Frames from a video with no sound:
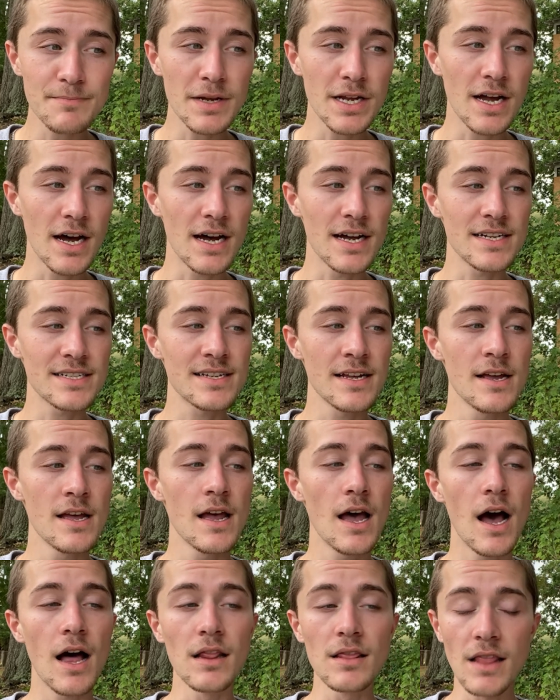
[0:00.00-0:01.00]
because
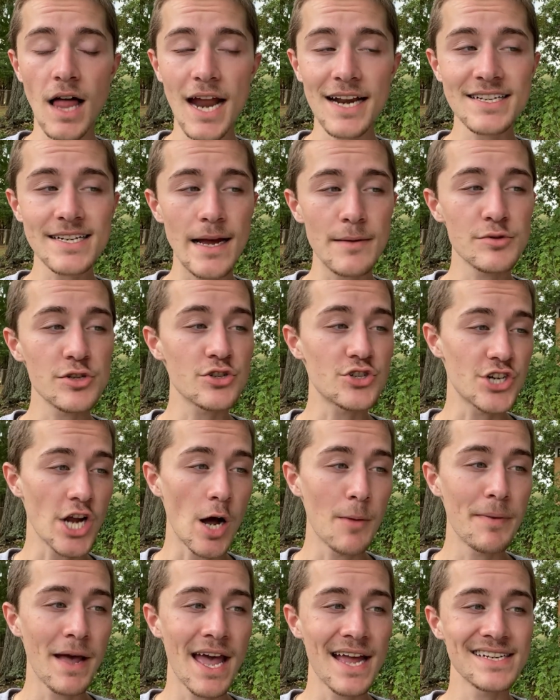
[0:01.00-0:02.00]
a lot of times with
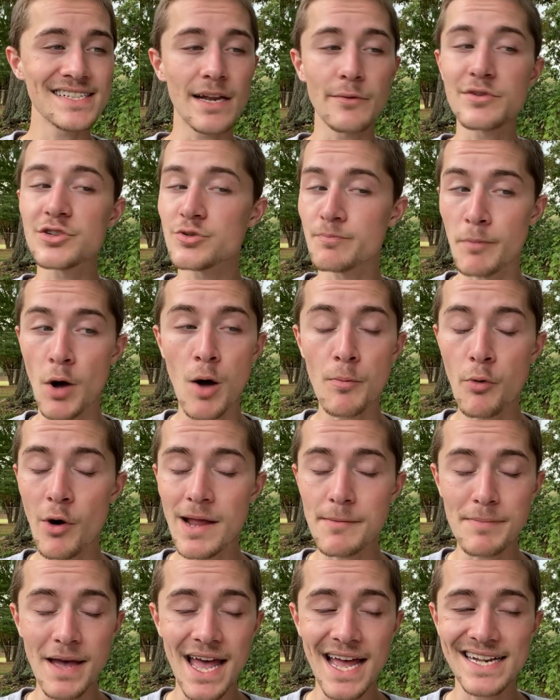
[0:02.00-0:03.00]
gel pens and with
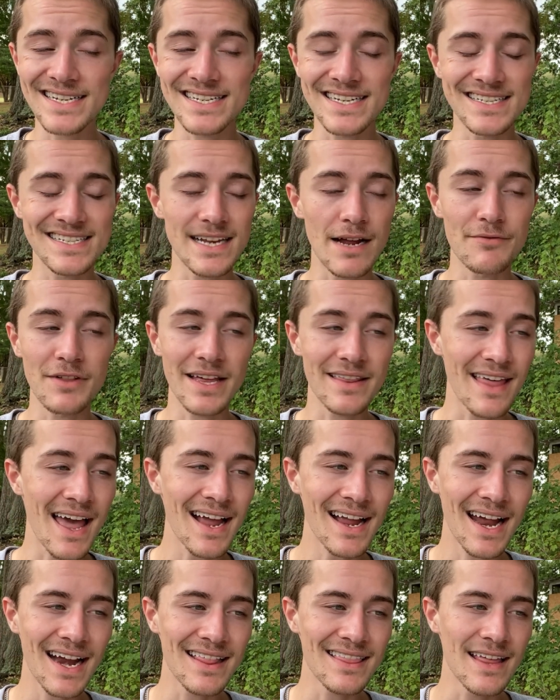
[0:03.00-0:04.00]
ballpoint pens and stuff like
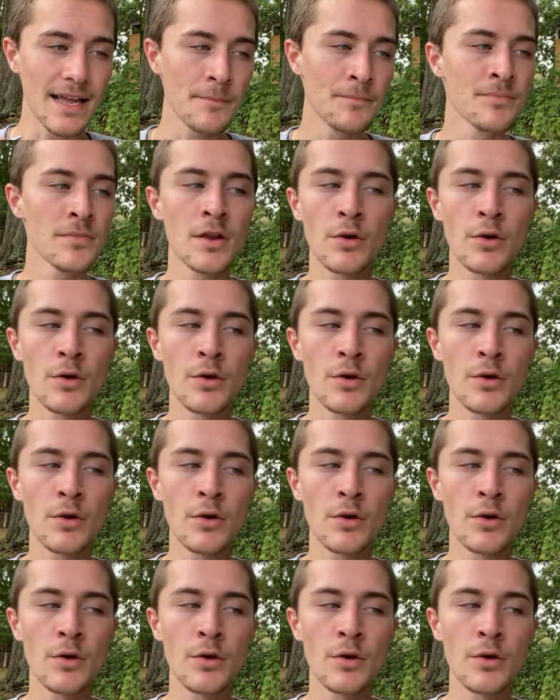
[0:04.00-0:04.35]
that kind of thing,